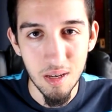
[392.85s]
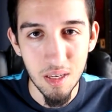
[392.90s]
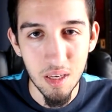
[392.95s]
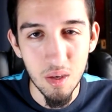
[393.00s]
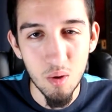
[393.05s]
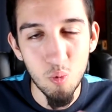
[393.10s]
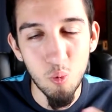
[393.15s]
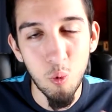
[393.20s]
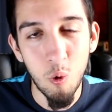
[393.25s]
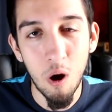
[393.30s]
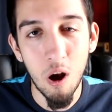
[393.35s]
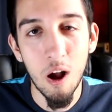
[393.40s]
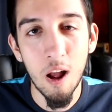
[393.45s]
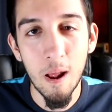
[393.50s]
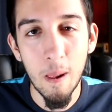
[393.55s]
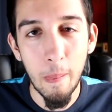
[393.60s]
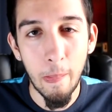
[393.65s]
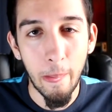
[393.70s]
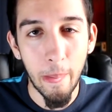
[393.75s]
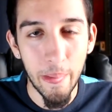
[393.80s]
You
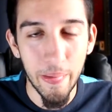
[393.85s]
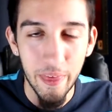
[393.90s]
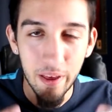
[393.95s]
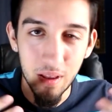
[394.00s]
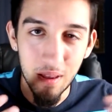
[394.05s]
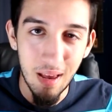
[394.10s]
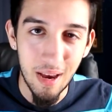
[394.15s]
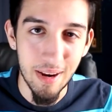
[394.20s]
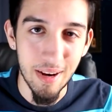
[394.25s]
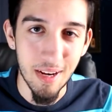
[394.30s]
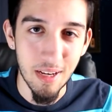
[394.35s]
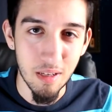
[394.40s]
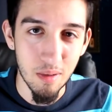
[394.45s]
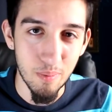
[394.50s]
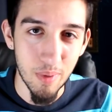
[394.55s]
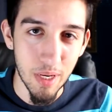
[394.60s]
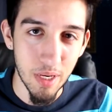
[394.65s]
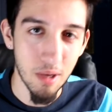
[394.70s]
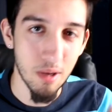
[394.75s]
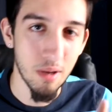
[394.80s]
want the lighting to be